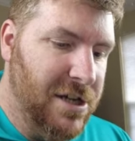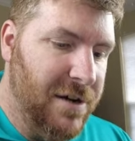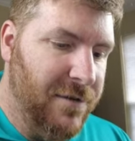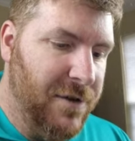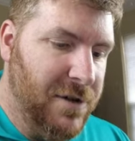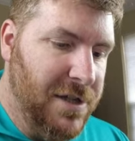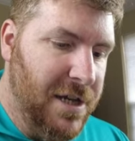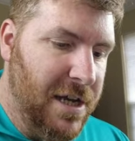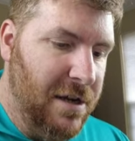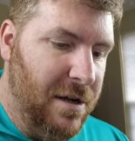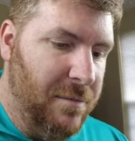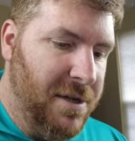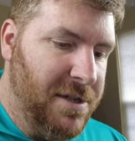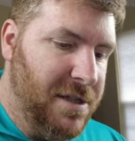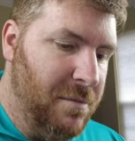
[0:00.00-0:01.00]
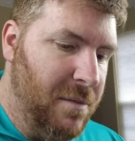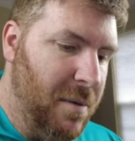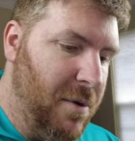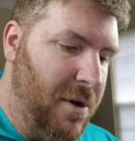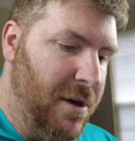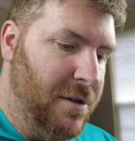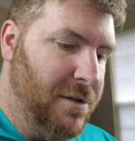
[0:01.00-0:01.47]
Jefferson. I messed up my
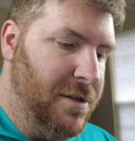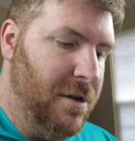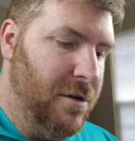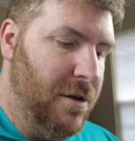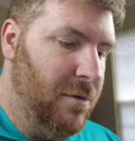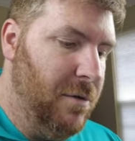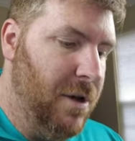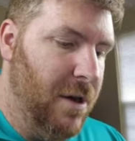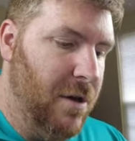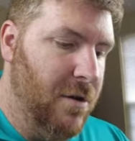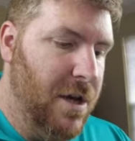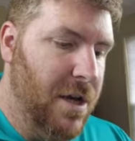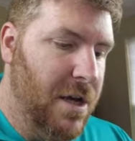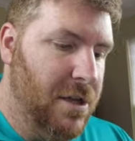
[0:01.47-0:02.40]
piles here. There we go.